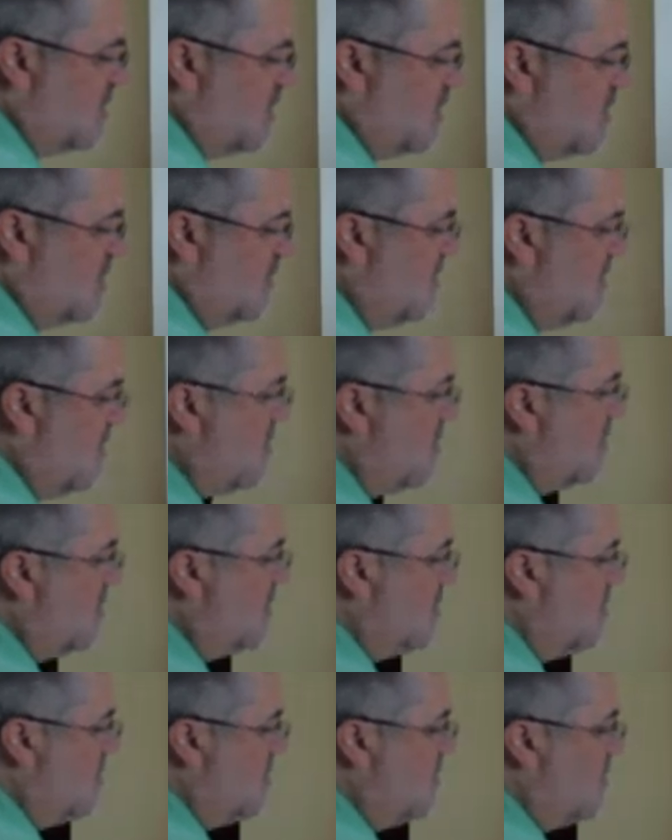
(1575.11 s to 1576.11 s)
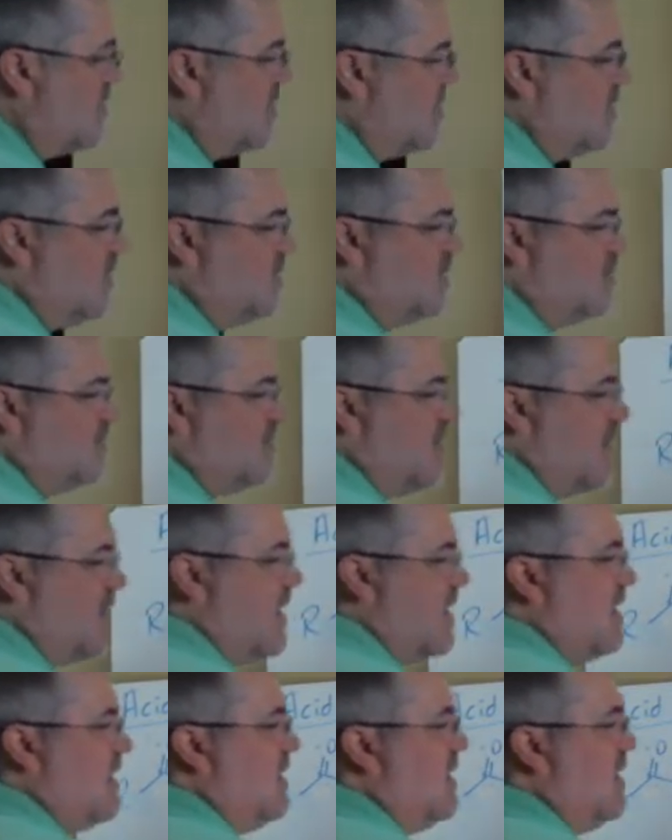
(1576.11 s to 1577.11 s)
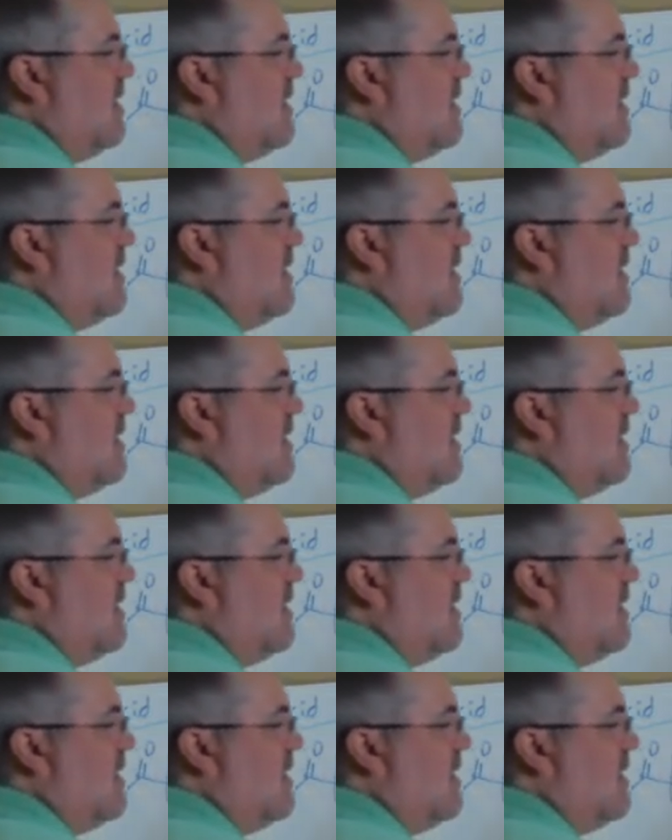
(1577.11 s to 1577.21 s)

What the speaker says: along with this vein,